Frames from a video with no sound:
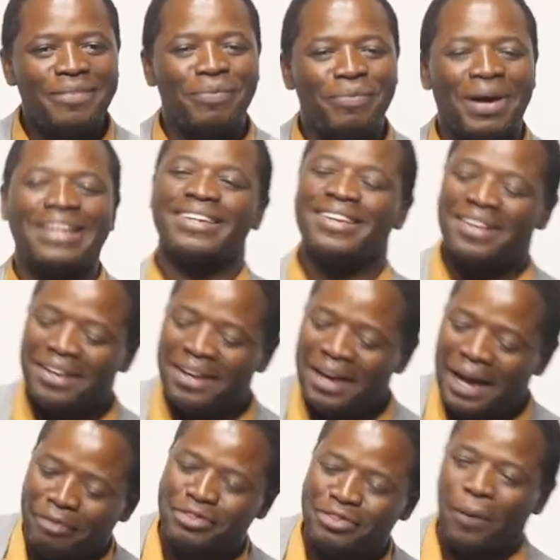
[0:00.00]
but
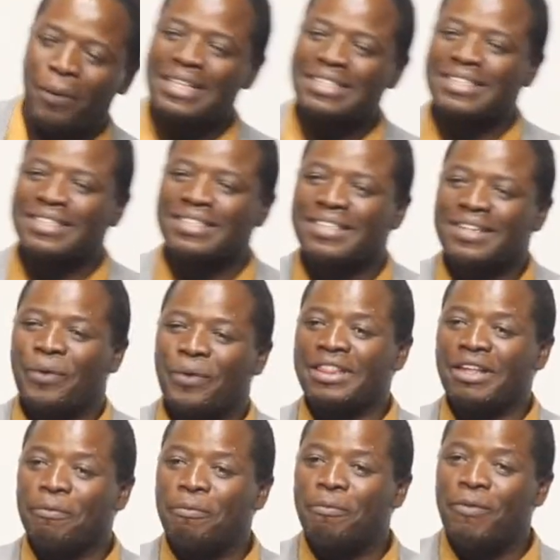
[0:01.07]
afterwards, when
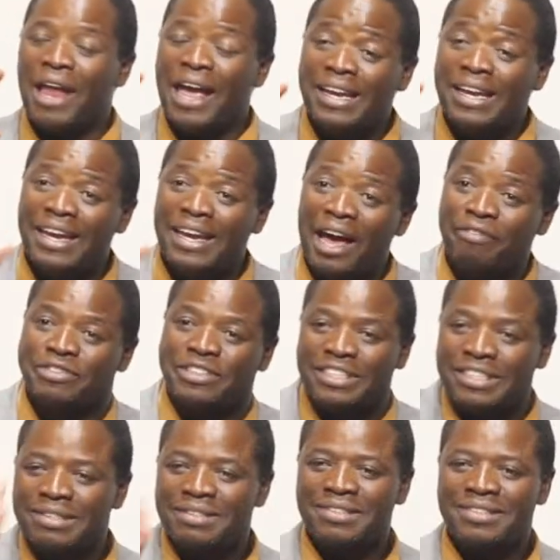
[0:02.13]
the plane
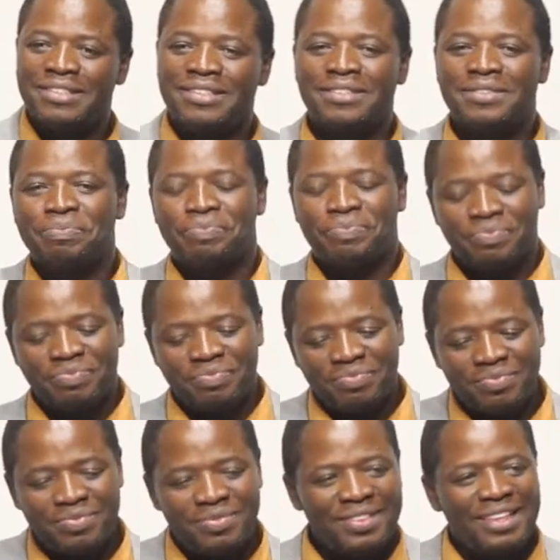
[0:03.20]
left,
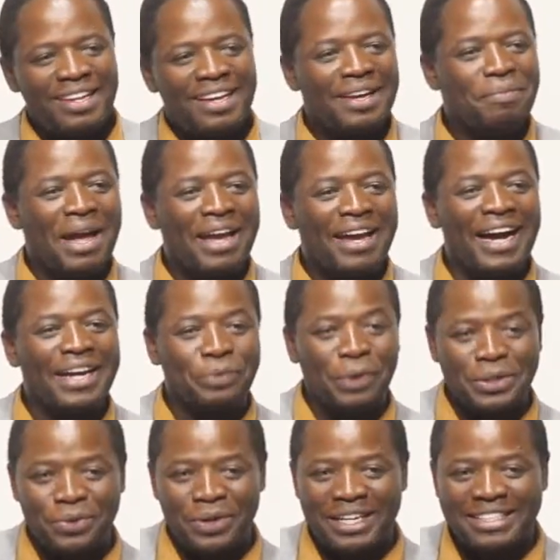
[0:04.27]
my cat
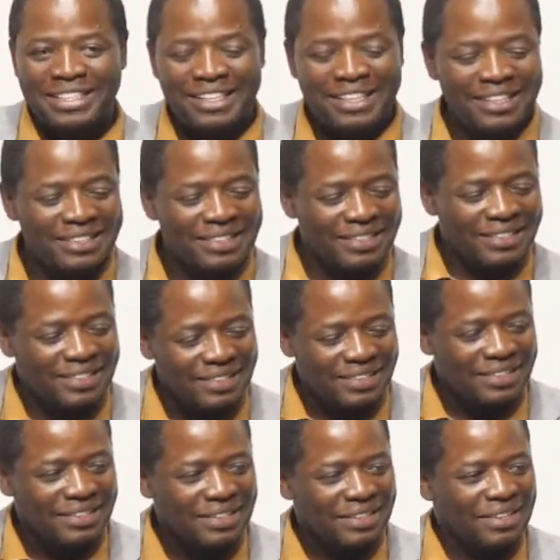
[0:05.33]
was already healed.
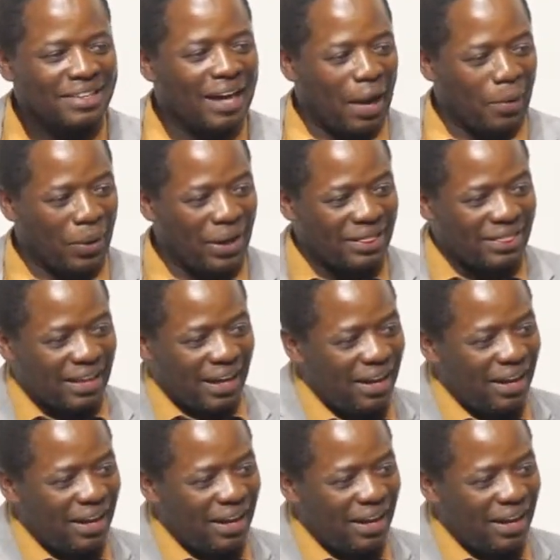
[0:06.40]
I went there,